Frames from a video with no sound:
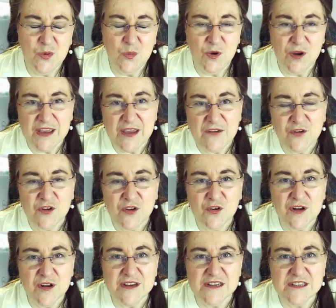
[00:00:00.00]
working for
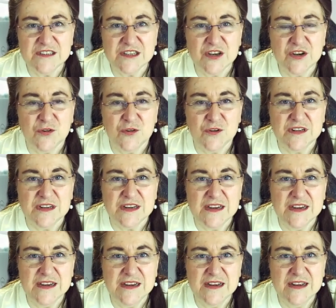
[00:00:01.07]
nuclear
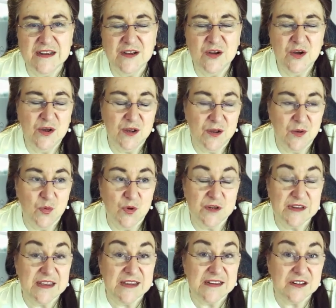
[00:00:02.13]
security,
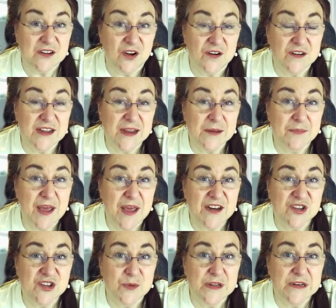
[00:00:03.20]
working in contact
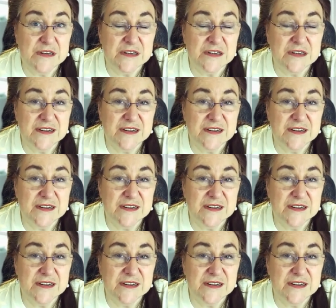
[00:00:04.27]
management,